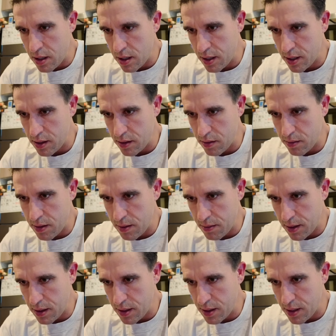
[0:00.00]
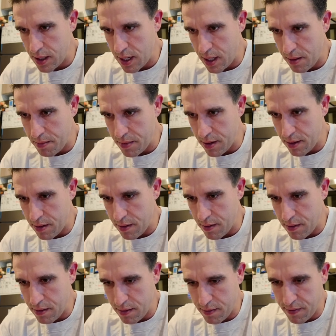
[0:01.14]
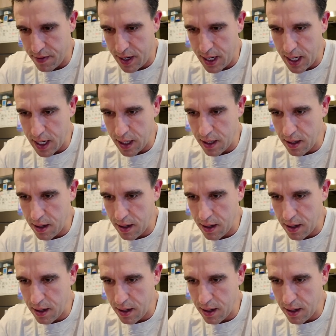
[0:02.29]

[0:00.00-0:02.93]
this is where we set up the rack.